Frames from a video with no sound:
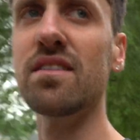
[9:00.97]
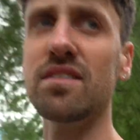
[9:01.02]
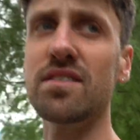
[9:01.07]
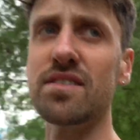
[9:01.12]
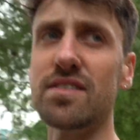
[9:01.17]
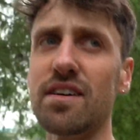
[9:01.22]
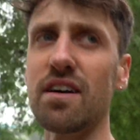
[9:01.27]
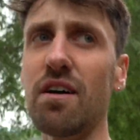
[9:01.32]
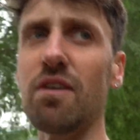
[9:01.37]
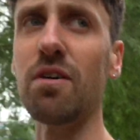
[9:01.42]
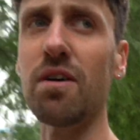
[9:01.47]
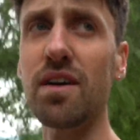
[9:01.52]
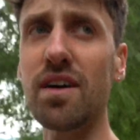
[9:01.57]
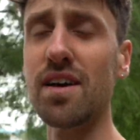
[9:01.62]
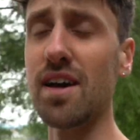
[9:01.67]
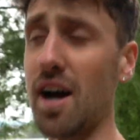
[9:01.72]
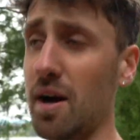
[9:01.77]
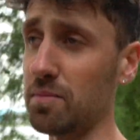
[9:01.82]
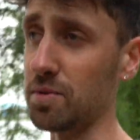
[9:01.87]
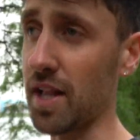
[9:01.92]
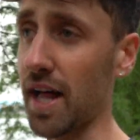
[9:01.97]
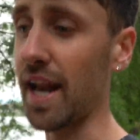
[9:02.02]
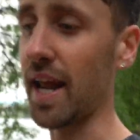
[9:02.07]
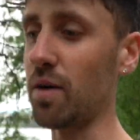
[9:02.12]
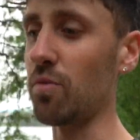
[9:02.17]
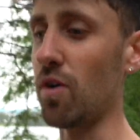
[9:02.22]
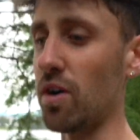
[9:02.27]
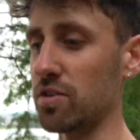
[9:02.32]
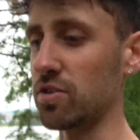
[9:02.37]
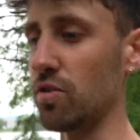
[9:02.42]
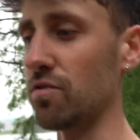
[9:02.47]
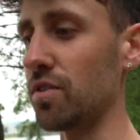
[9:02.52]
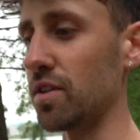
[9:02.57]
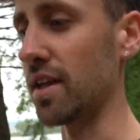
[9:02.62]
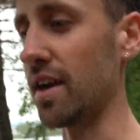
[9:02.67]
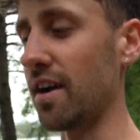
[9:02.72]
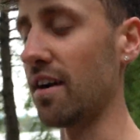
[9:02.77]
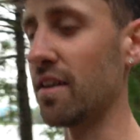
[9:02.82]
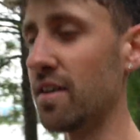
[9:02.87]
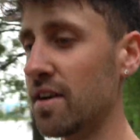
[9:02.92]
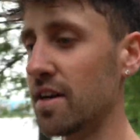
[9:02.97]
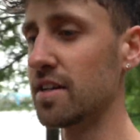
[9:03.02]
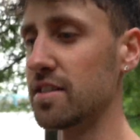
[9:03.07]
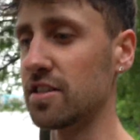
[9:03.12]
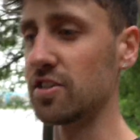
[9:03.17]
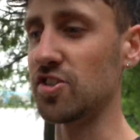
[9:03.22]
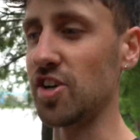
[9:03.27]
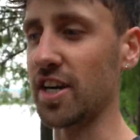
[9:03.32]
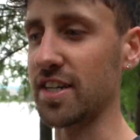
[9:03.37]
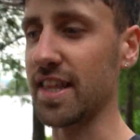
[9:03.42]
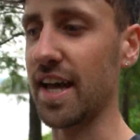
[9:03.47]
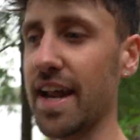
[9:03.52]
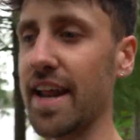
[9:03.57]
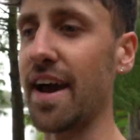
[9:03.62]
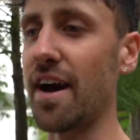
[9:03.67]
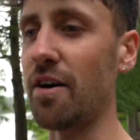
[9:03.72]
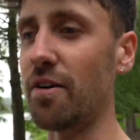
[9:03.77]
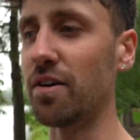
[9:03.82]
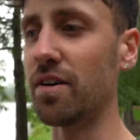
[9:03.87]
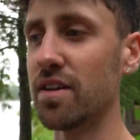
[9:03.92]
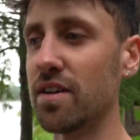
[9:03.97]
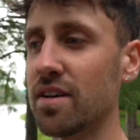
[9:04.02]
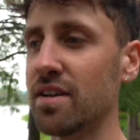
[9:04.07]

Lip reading: So I'm glad I walked over there to check that out.